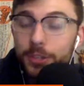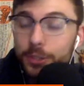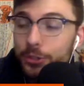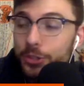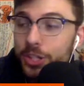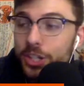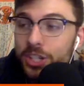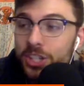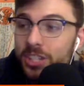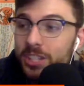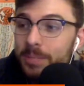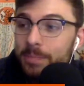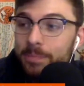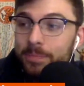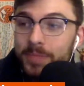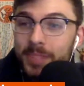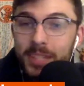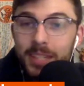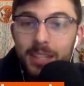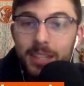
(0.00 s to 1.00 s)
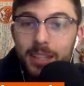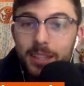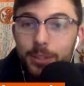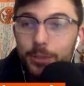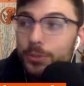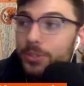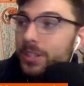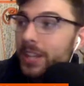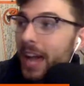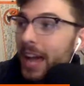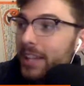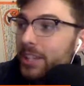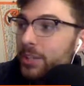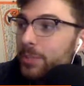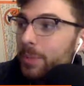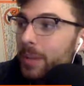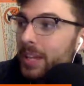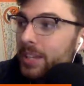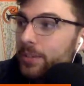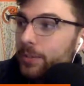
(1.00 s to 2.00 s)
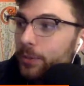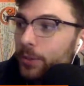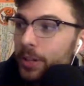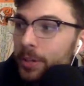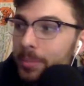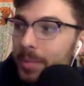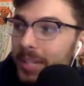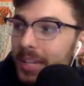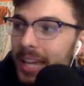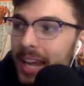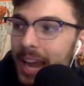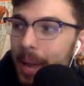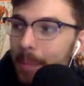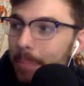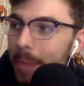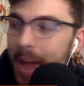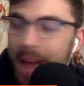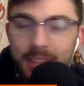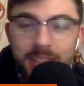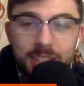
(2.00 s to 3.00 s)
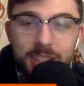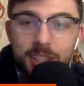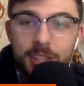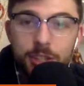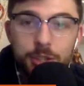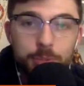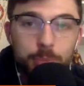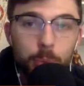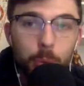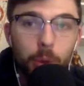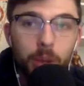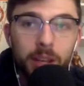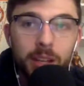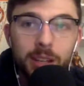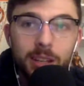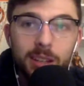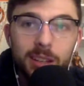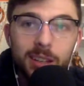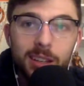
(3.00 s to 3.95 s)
There's not space for him to get at bats at this point.